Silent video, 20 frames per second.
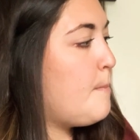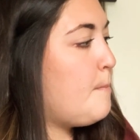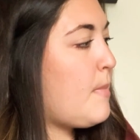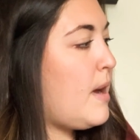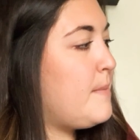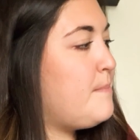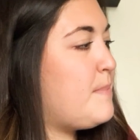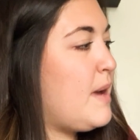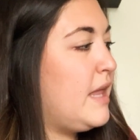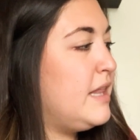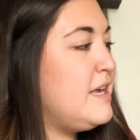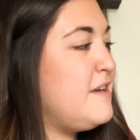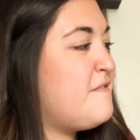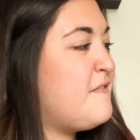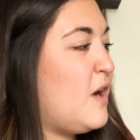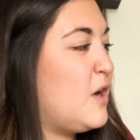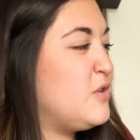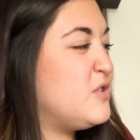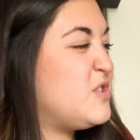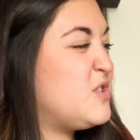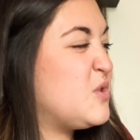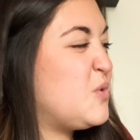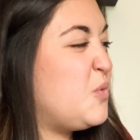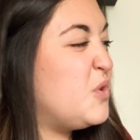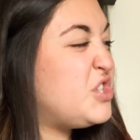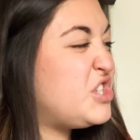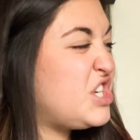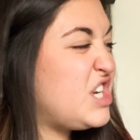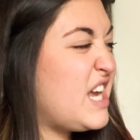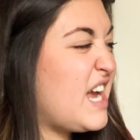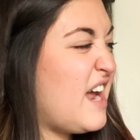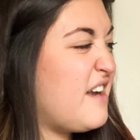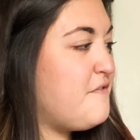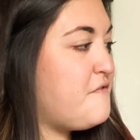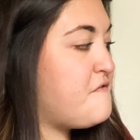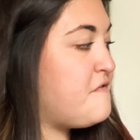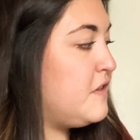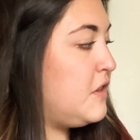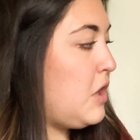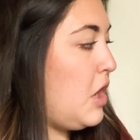My belly felt squishy
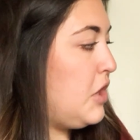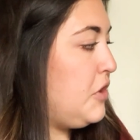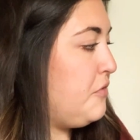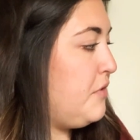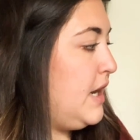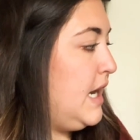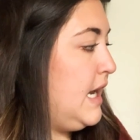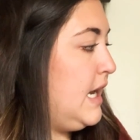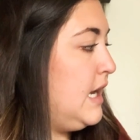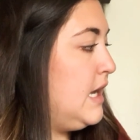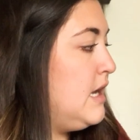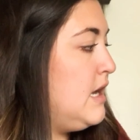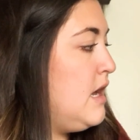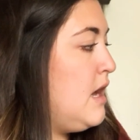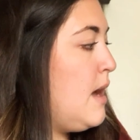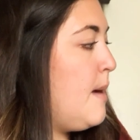and fluttery.